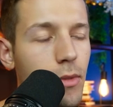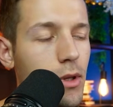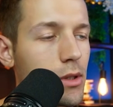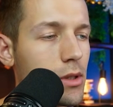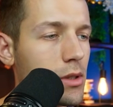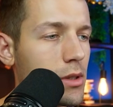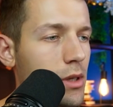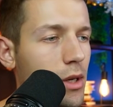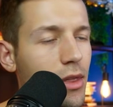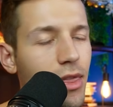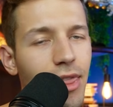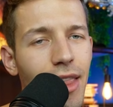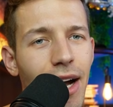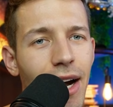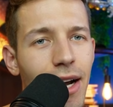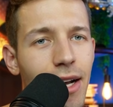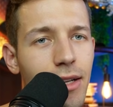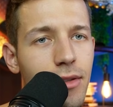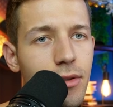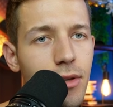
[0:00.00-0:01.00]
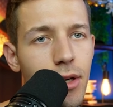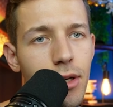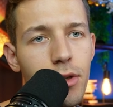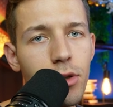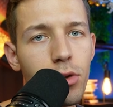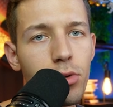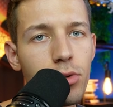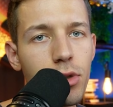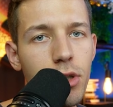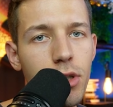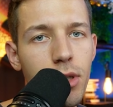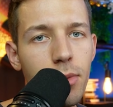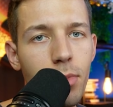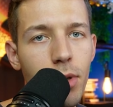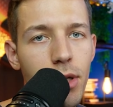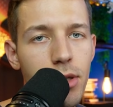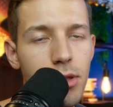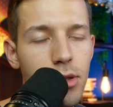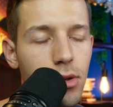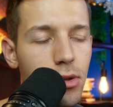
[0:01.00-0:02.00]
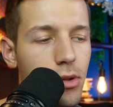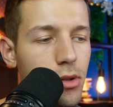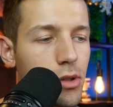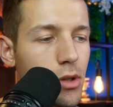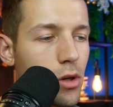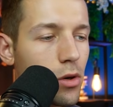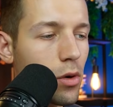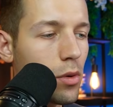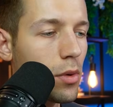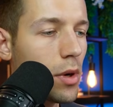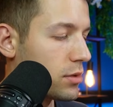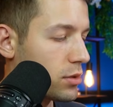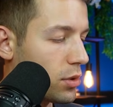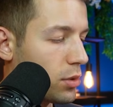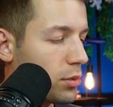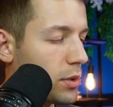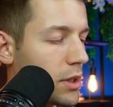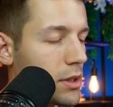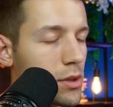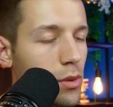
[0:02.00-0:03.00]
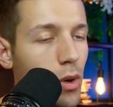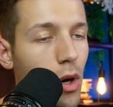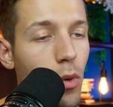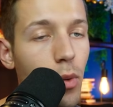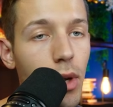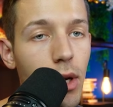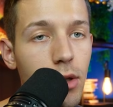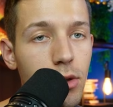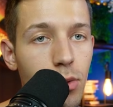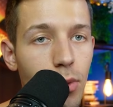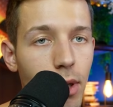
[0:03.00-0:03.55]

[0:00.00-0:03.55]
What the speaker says: This is at night at UTC +0, so that's why we need to